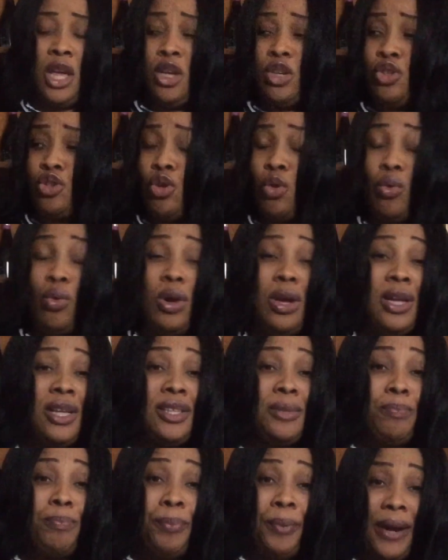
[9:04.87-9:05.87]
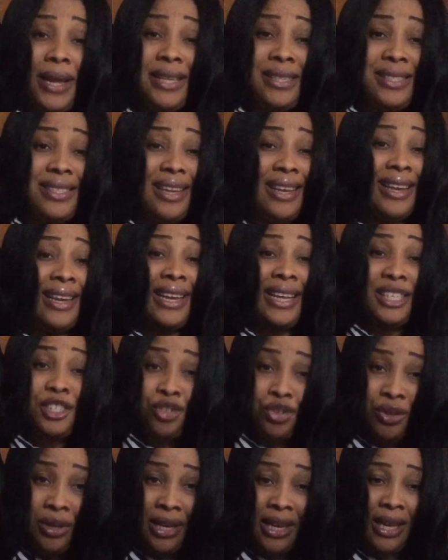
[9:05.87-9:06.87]
So Prince
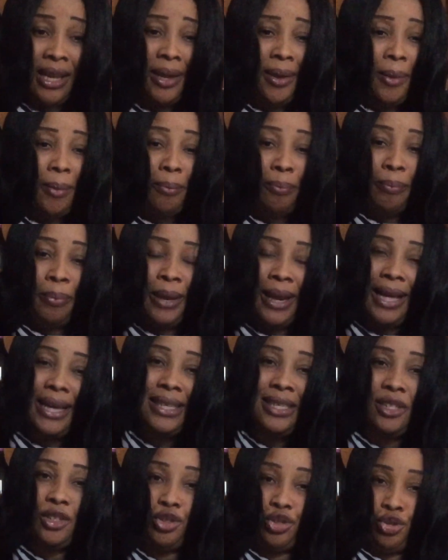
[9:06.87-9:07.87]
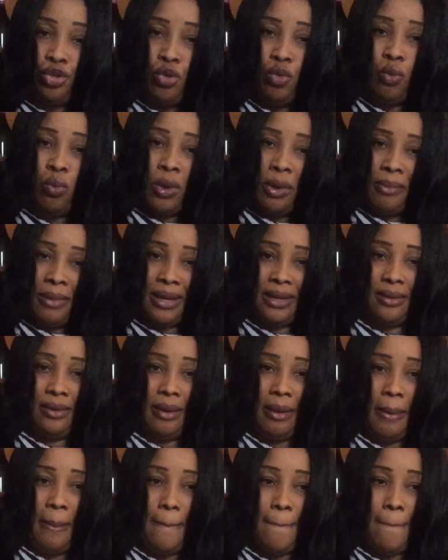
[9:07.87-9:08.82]
literally played two women,